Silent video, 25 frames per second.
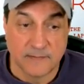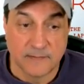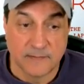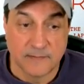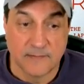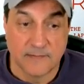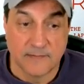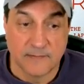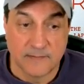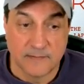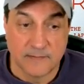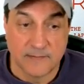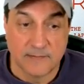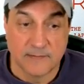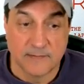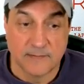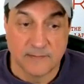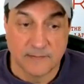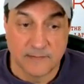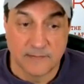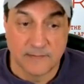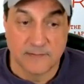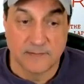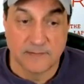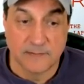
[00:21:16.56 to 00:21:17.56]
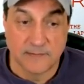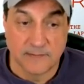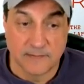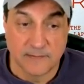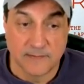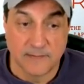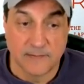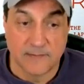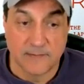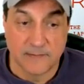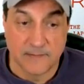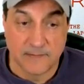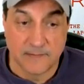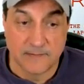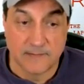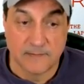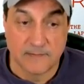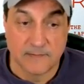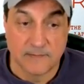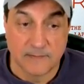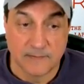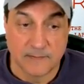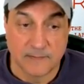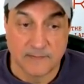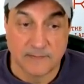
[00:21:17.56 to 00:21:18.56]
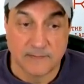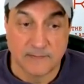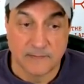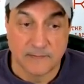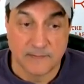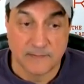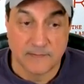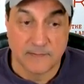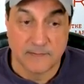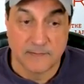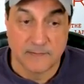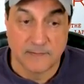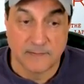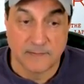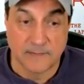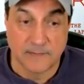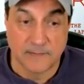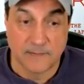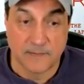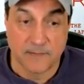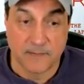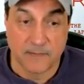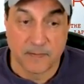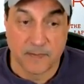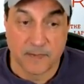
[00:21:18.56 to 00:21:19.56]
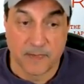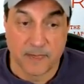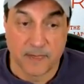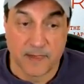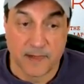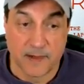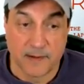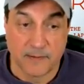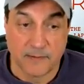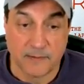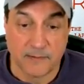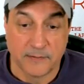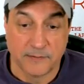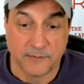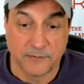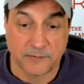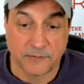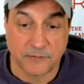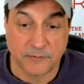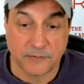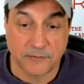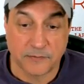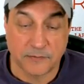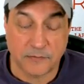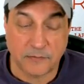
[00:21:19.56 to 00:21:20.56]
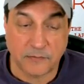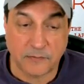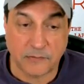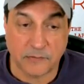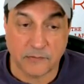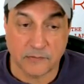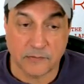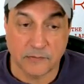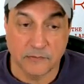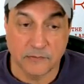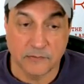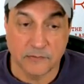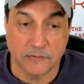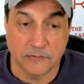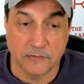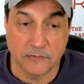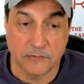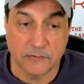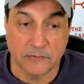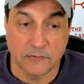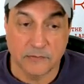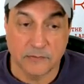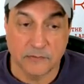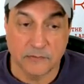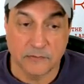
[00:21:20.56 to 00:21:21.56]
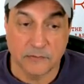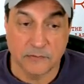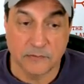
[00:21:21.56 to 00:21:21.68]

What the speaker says: This person isn't speaking.